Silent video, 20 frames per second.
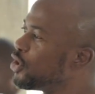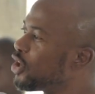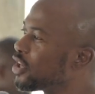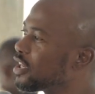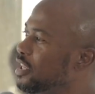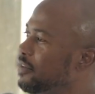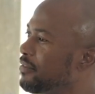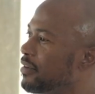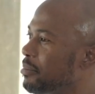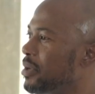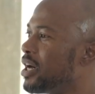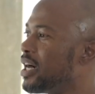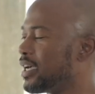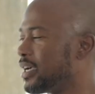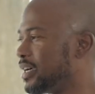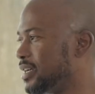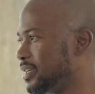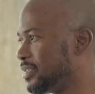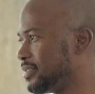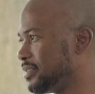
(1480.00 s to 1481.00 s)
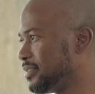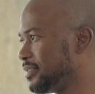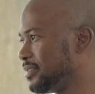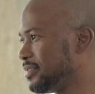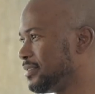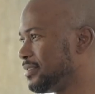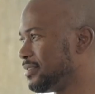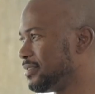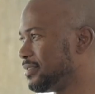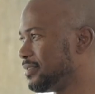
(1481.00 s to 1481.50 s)
not leave a mark.
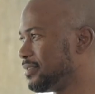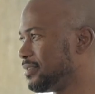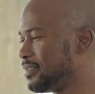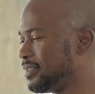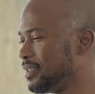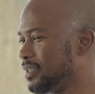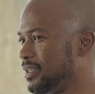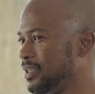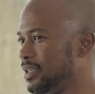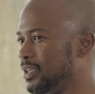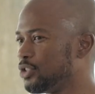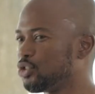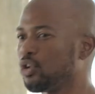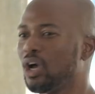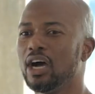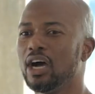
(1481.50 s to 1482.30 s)
So